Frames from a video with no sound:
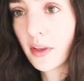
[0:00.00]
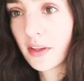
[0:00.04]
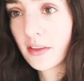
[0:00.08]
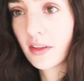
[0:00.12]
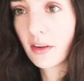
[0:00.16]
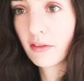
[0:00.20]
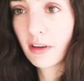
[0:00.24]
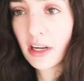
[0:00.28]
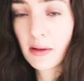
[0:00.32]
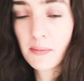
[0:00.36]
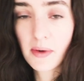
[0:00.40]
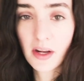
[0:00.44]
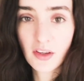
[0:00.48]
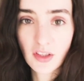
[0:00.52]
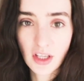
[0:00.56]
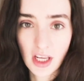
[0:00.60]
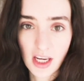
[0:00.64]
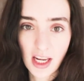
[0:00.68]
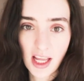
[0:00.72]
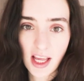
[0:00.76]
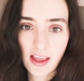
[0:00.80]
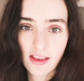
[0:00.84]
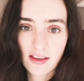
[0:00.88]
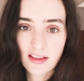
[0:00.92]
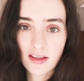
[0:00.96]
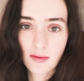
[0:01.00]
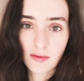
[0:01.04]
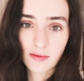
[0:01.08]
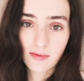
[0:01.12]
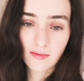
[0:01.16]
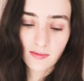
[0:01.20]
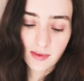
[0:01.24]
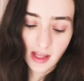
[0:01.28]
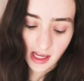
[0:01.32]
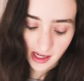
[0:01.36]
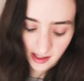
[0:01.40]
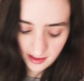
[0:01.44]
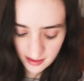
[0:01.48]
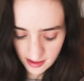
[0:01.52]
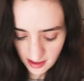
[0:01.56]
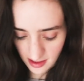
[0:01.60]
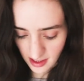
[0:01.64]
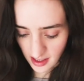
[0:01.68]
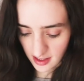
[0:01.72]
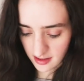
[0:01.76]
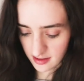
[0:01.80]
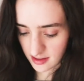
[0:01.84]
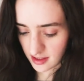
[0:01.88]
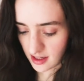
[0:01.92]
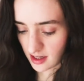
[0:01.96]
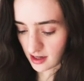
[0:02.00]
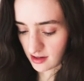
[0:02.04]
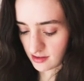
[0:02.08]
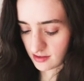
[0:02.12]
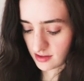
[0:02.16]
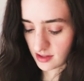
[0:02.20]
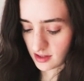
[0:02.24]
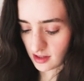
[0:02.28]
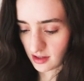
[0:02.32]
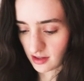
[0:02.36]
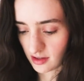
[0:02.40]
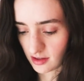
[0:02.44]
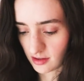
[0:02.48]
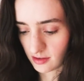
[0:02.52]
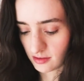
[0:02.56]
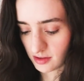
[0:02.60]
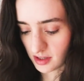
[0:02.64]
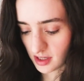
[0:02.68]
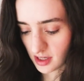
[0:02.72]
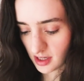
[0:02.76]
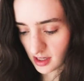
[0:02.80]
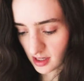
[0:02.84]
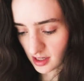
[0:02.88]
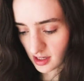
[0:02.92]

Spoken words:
There's not really much in here. There's some things that need to go to